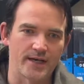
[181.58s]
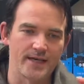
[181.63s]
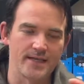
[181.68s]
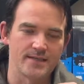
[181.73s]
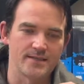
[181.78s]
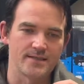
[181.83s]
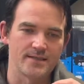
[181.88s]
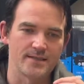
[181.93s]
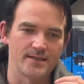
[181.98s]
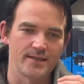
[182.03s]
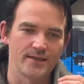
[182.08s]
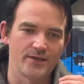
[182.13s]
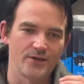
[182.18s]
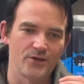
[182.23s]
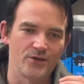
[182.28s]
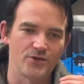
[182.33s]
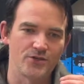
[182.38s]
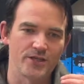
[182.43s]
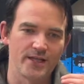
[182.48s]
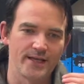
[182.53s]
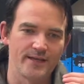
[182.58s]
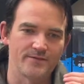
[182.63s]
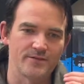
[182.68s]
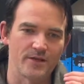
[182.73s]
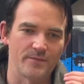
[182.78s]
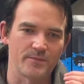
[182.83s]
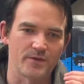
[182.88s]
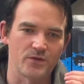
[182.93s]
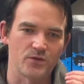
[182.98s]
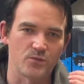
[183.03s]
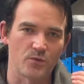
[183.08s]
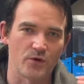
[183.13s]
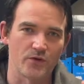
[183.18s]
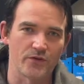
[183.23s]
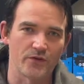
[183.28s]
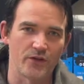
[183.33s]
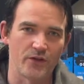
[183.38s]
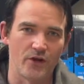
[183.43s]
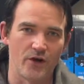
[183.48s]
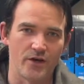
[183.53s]
is usually if something's worth
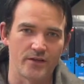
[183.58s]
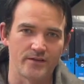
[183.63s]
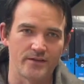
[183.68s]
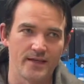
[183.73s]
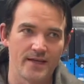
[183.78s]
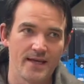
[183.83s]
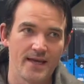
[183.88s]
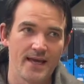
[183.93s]
a lot,